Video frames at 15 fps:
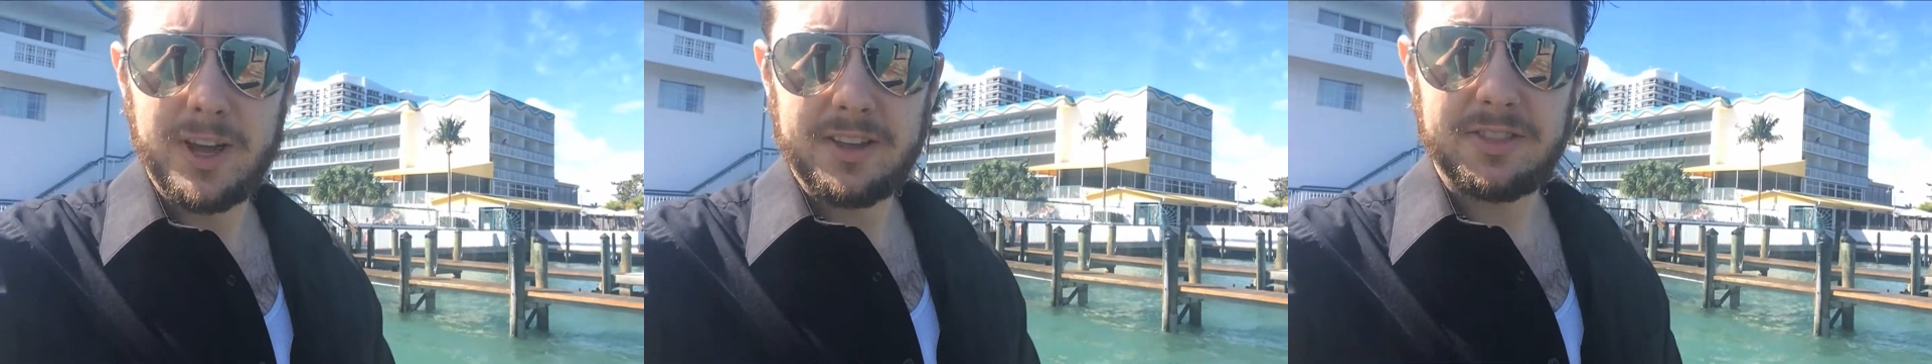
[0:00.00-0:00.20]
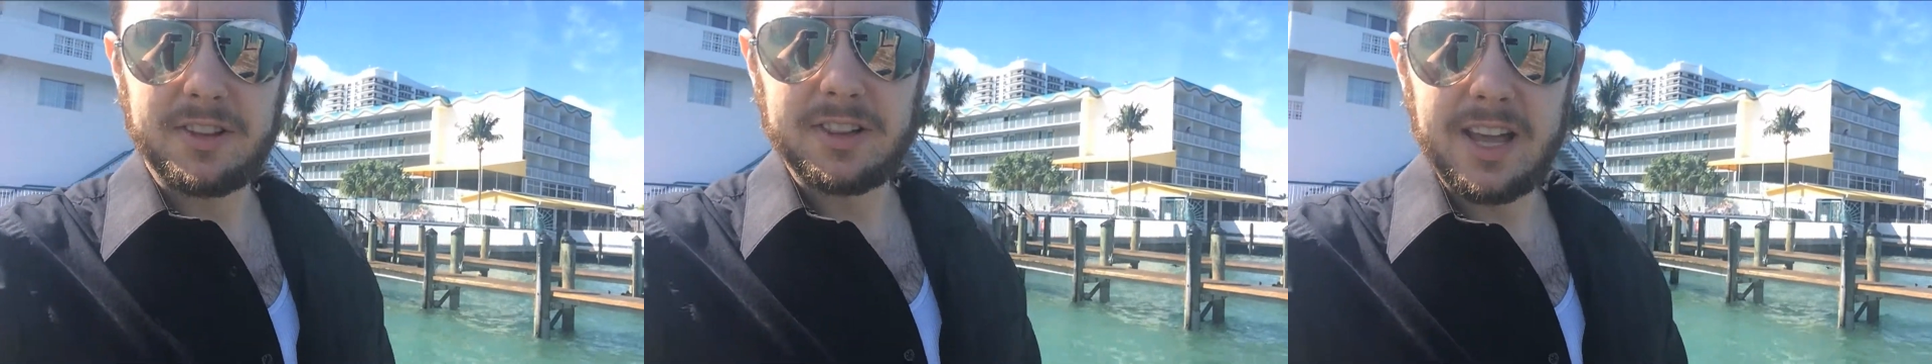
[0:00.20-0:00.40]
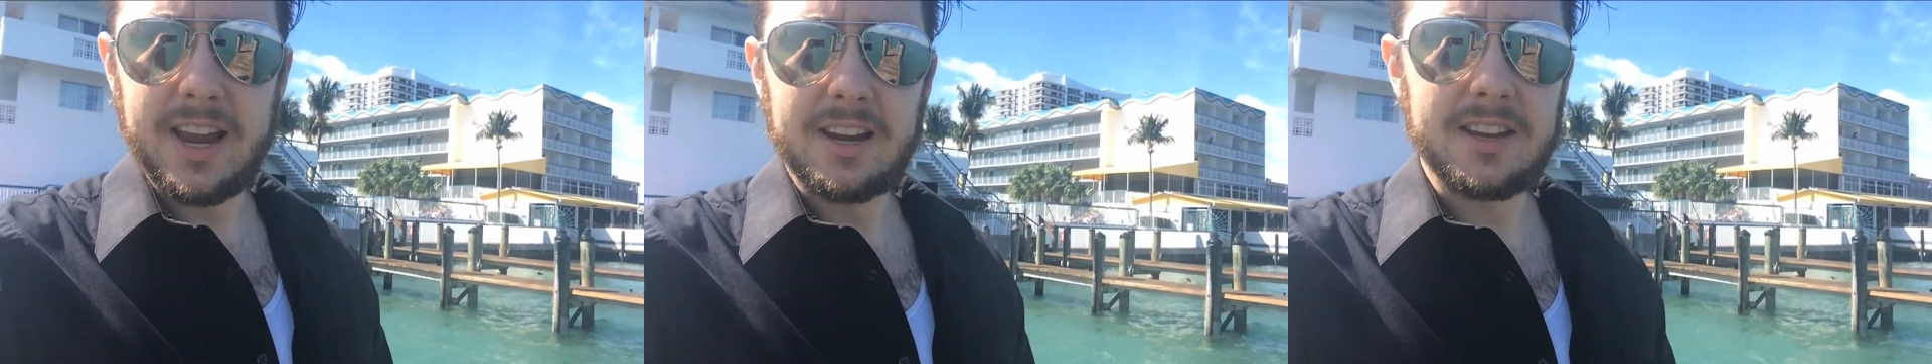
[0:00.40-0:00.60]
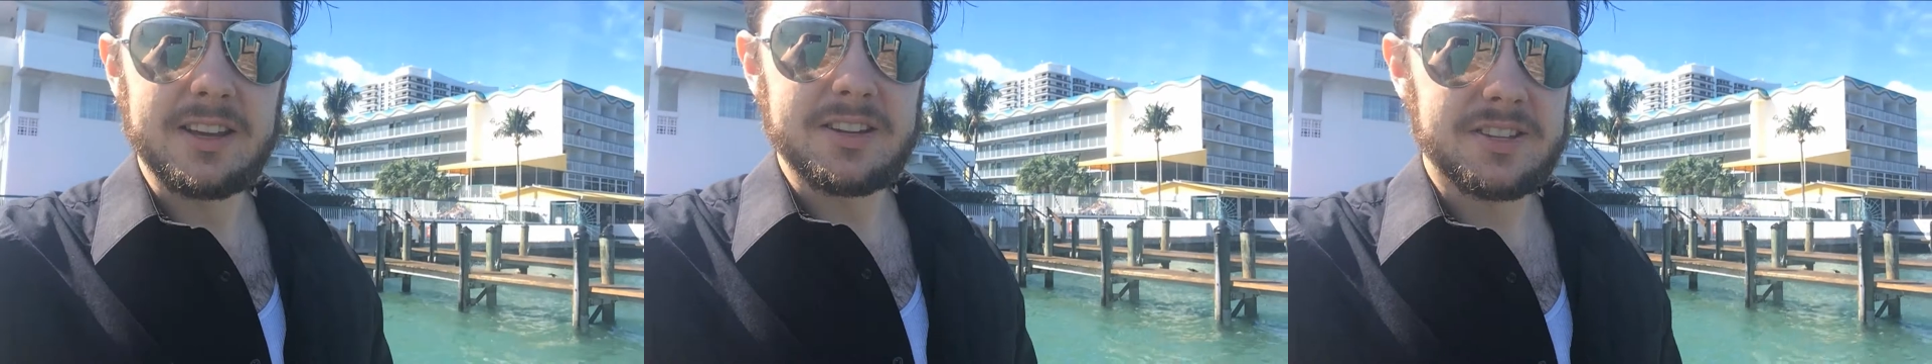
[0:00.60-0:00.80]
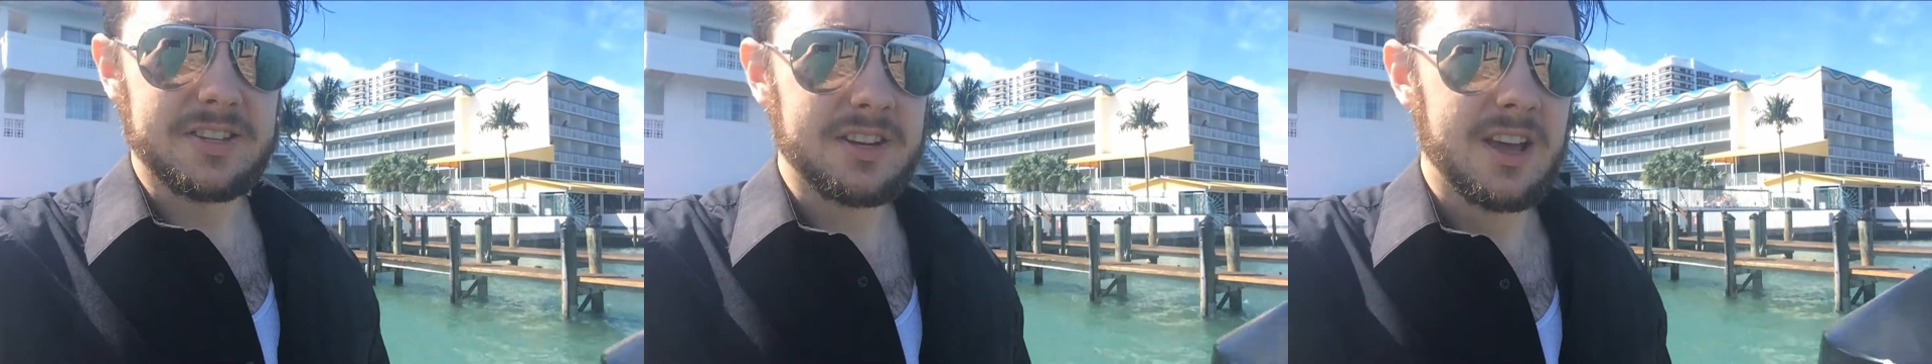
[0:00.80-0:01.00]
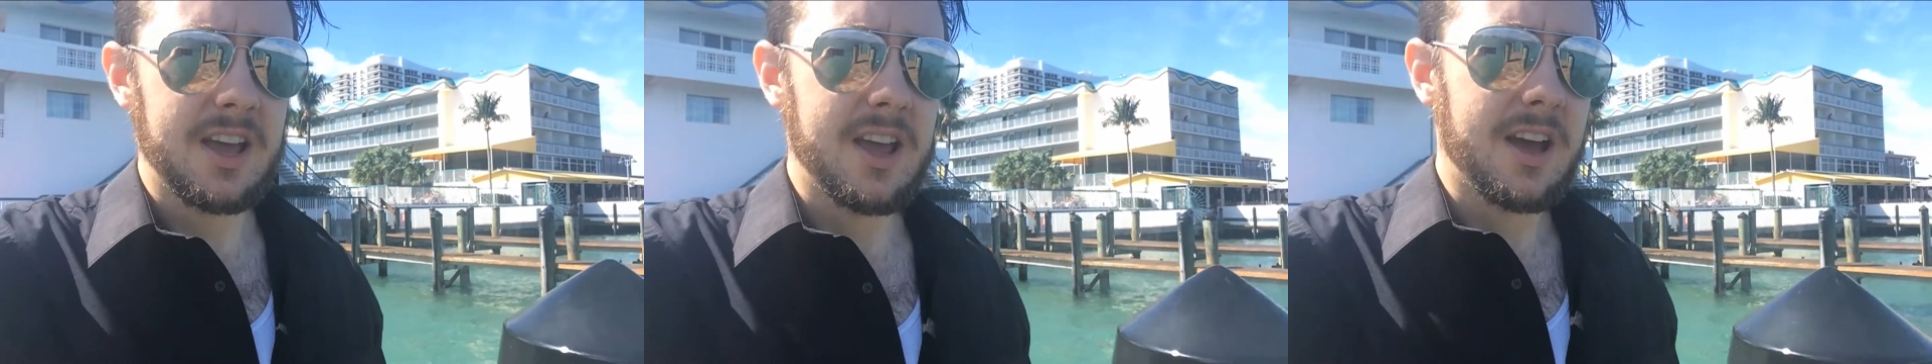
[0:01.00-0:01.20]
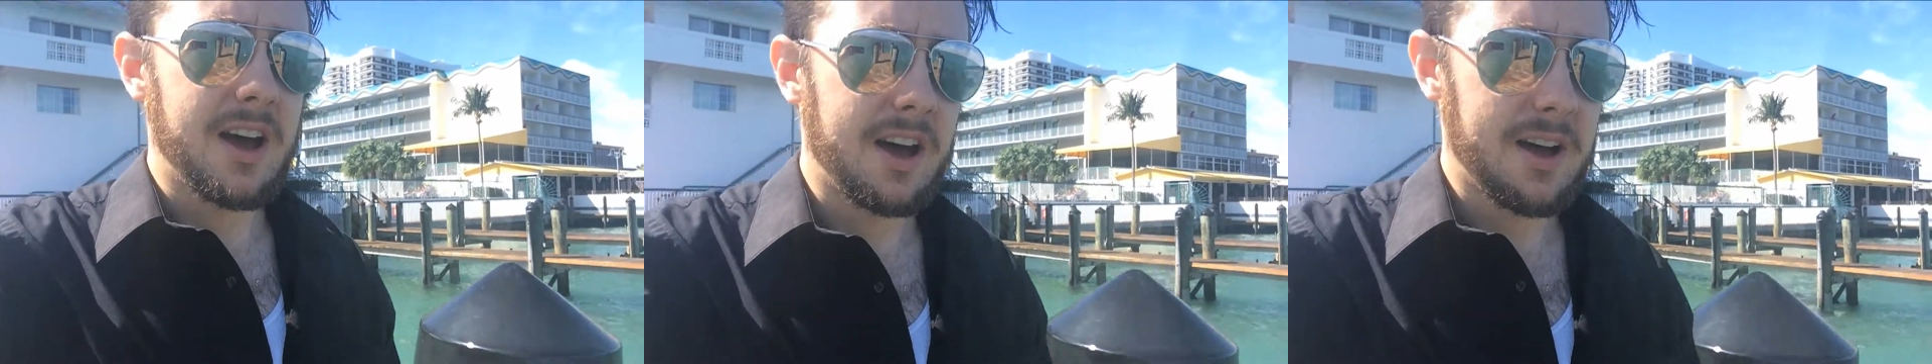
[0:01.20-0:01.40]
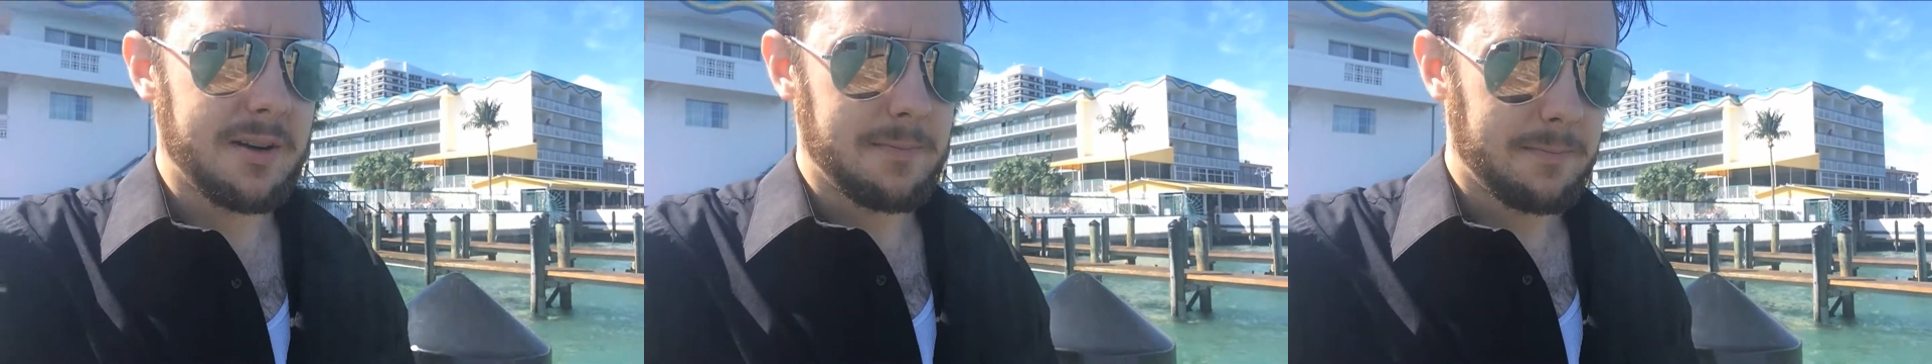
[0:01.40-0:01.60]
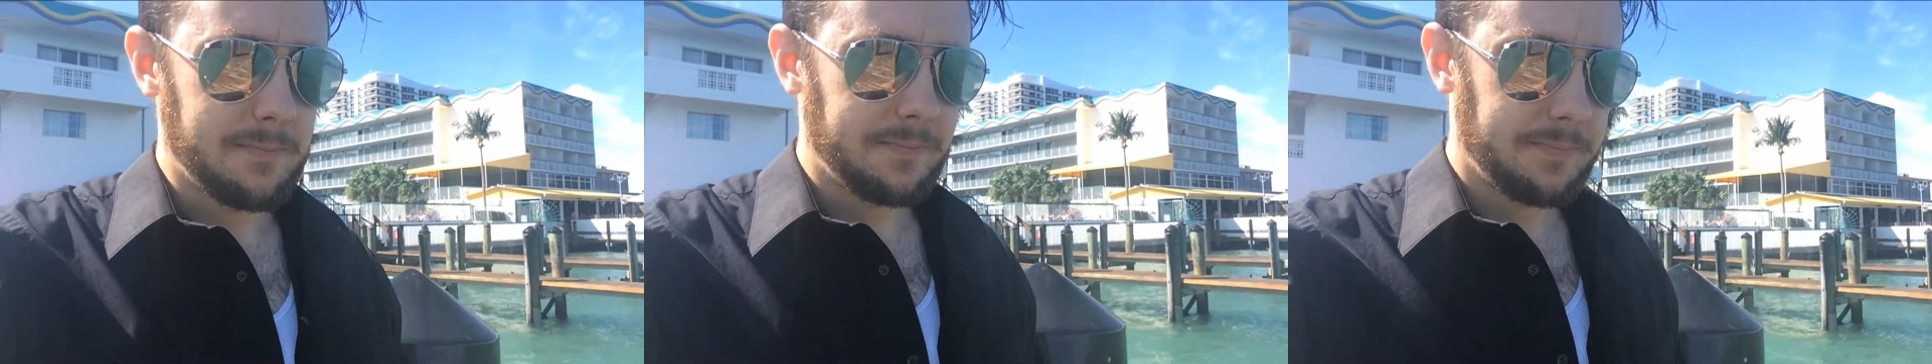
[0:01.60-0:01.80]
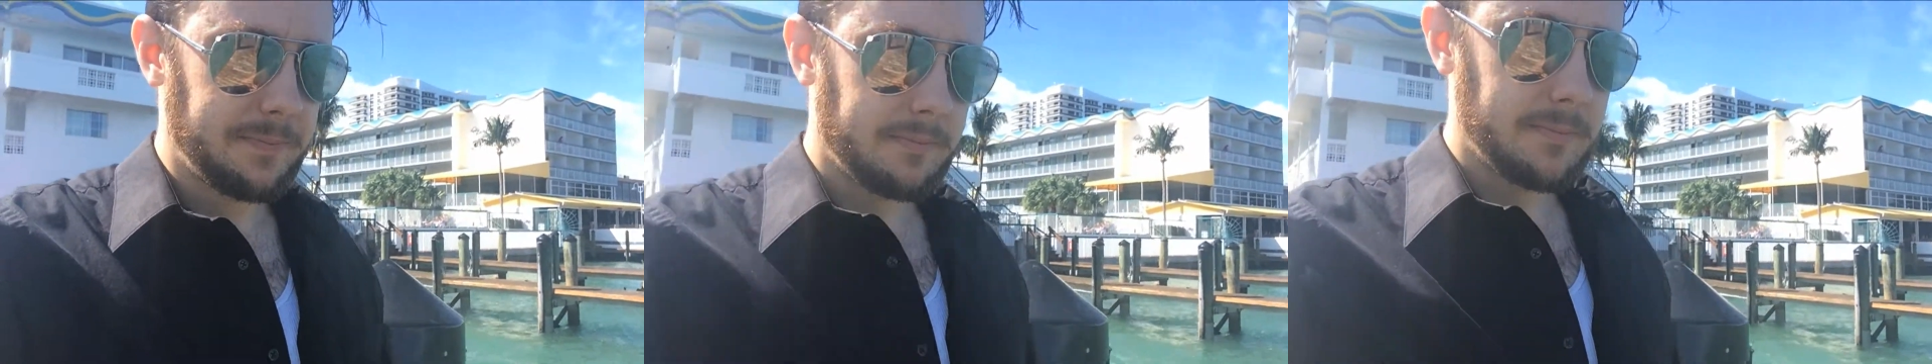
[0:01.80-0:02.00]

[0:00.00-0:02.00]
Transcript: shout out and thank you to